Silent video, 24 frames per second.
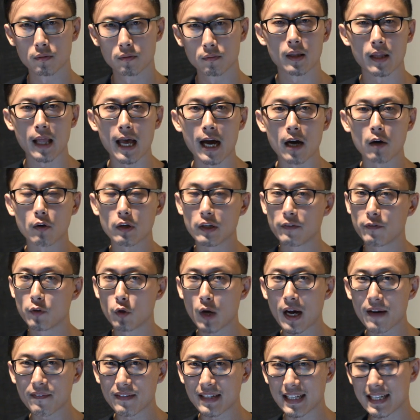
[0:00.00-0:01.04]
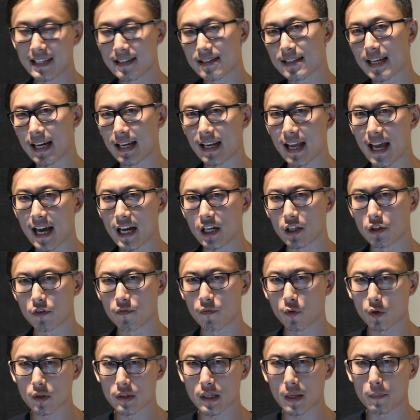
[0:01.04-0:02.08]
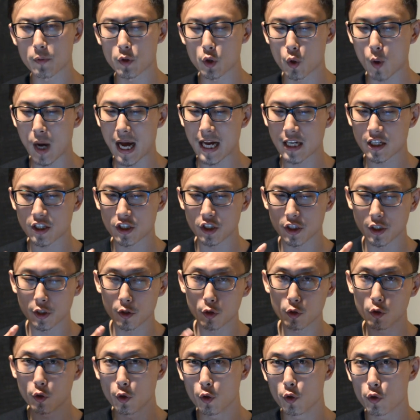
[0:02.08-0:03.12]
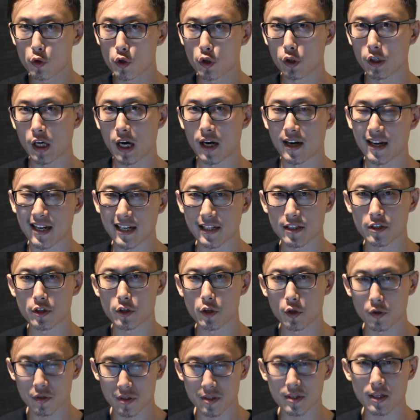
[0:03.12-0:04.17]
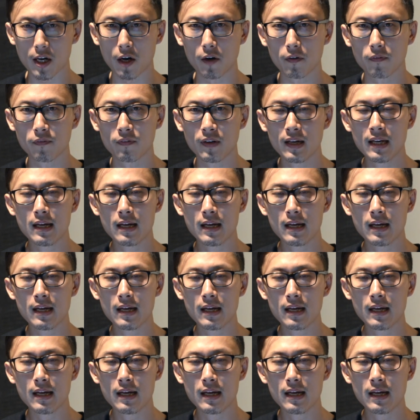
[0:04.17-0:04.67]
Now, if you have an inside edge, for example, you actually use GoodRx yourself